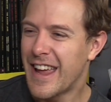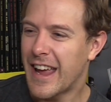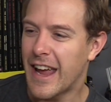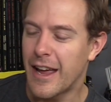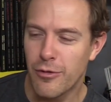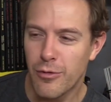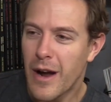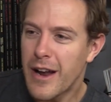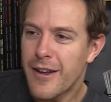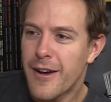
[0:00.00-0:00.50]

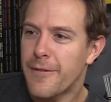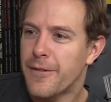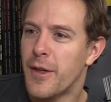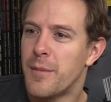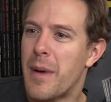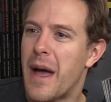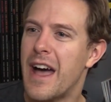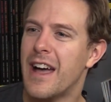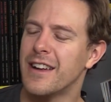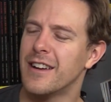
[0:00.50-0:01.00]
And right off the
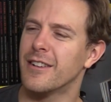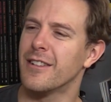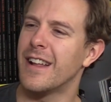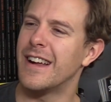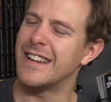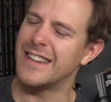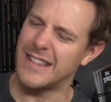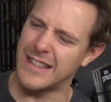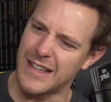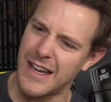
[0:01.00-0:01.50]
bat, you're
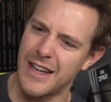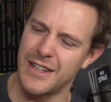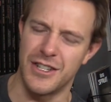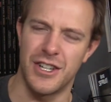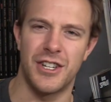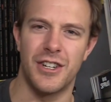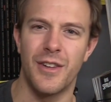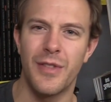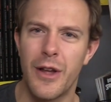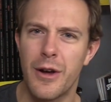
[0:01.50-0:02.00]
like, God,
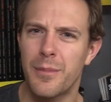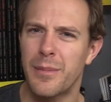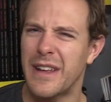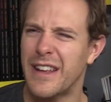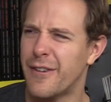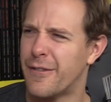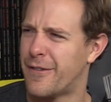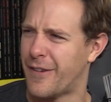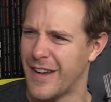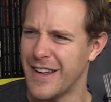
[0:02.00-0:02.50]
should there be
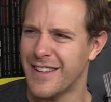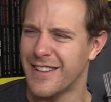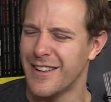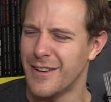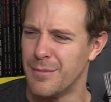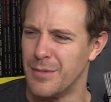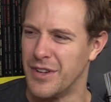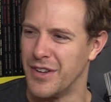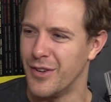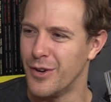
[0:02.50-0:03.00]
a Fight
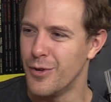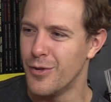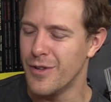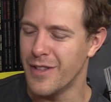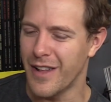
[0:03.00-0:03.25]
Club too?